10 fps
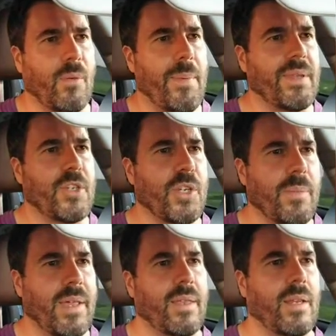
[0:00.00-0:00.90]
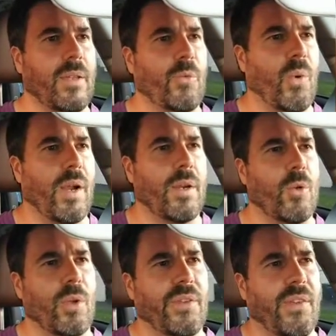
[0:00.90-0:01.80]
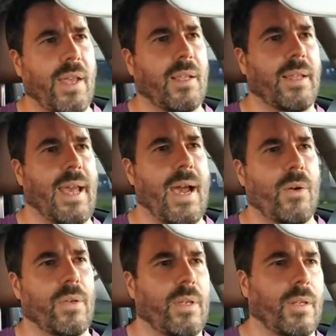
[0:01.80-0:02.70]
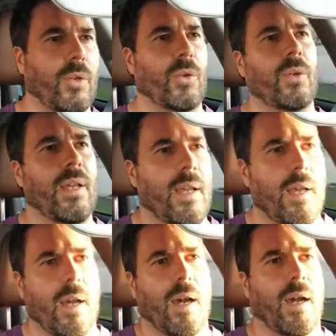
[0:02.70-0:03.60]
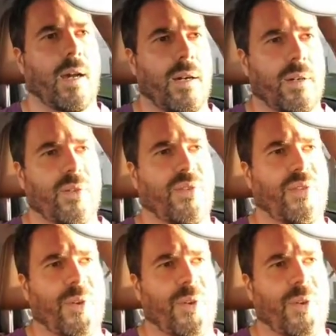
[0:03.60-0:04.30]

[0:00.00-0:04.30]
Repetition method is where you will cycle it out in lieu of